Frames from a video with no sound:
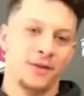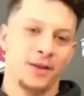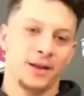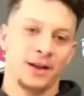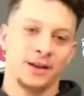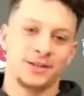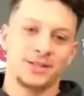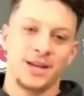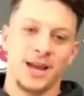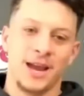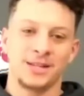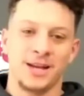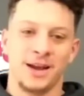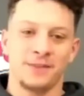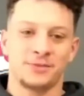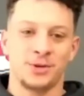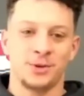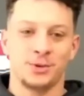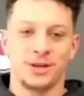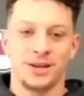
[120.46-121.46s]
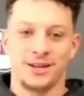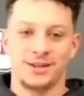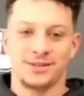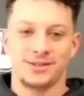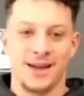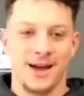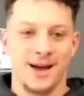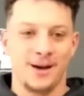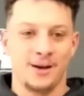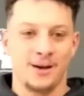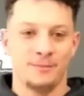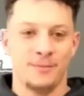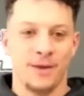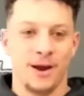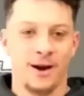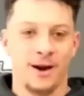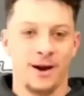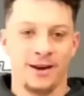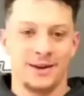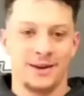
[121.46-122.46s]
feel like it's changed. I have 2 kids now.
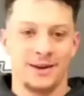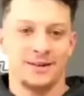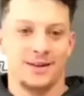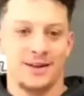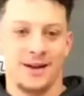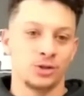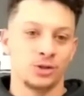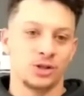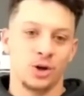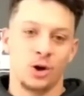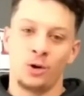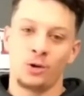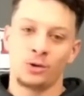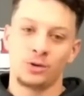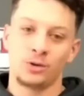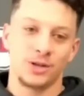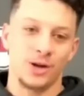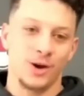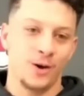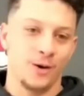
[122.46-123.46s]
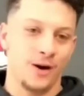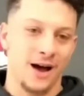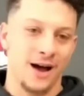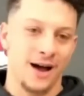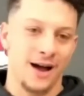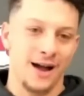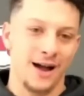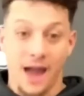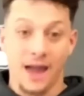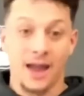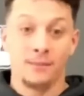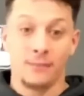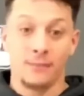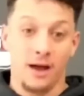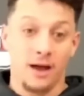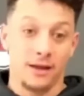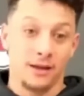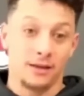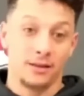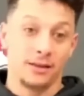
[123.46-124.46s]
I'm married, old soul. So I
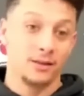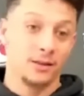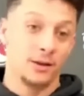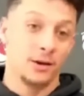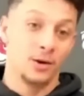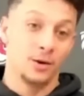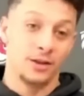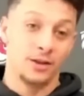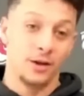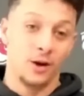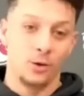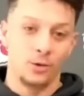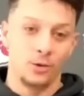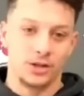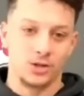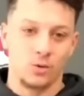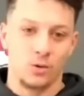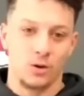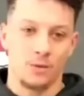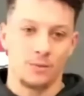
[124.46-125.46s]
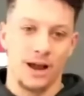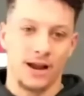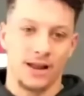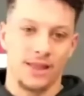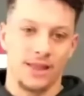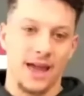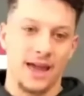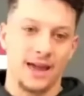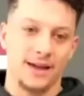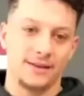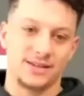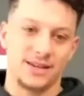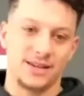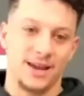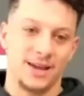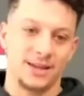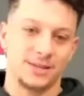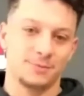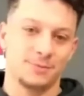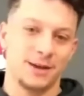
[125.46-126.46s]
am literally the oldest quarterback in the
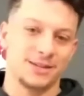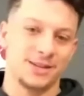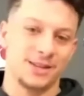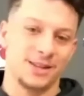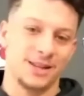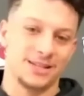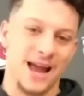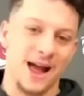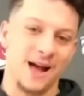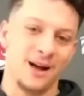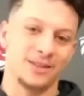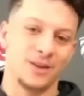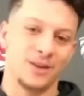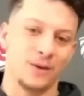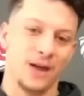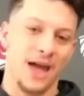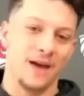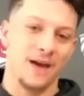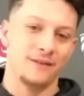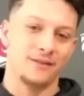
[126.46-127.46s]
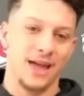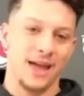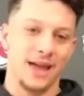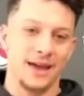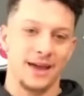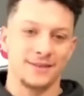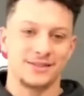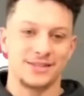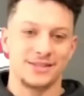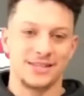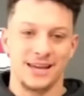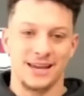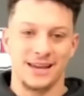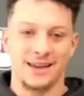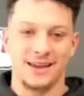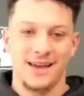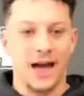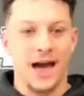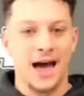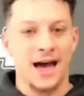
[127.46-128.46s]
AFC. It speaks to the talent that we have in the
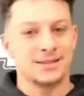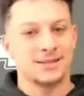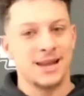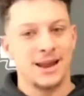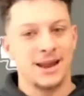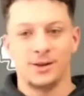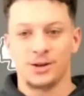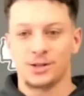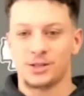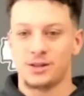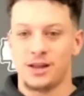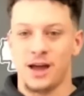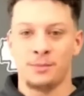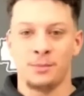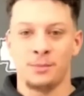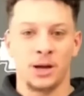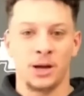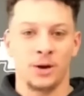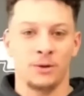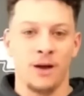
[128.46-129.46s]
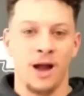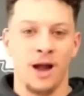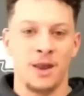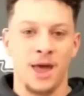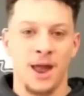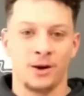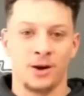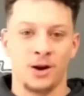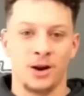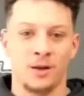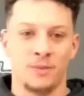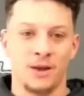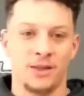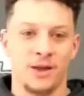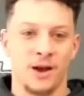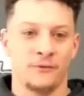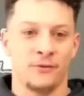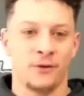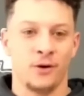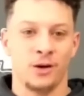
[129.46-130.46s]
AFC. The guys that I'm looking around at are
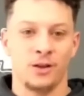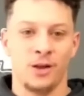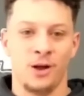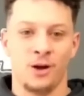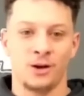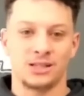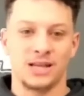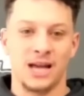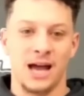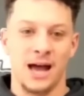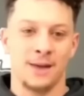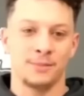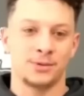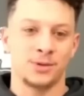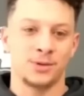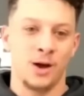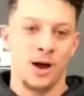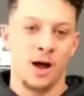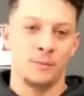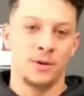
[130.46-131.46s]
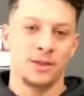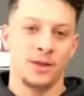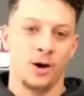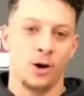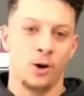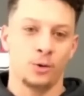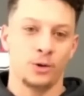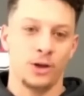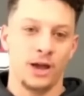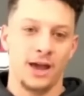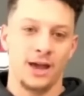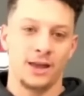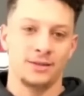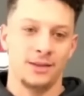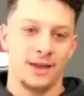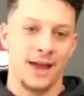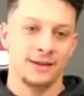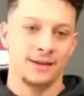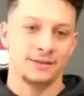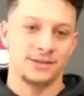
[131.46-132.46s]
going to be there for a long time. So I'll be the old
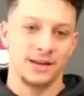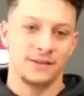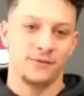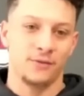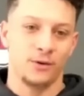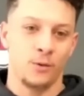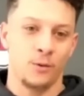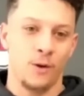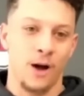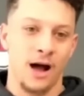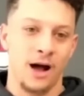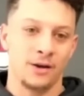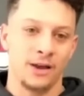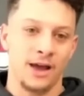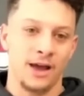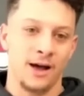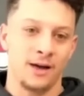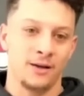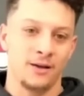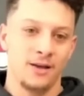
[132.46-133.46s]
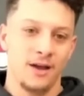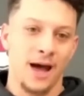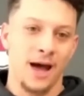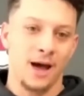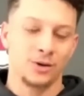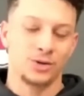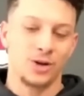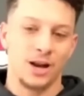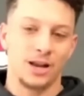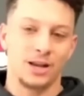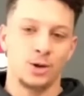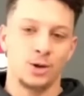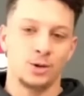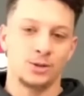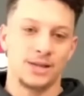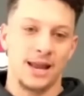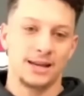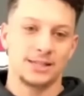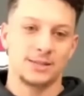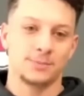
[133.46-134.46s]
head in the AFC for a while now. Now I'll try to
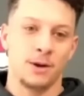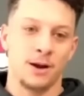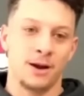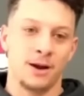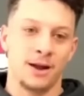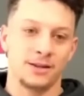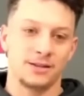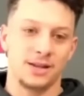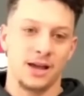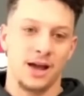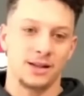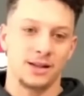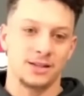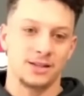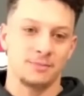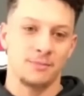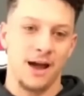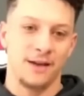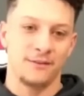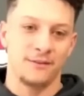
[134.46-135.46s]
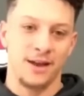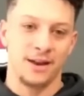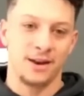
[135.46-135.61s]
use that experience to my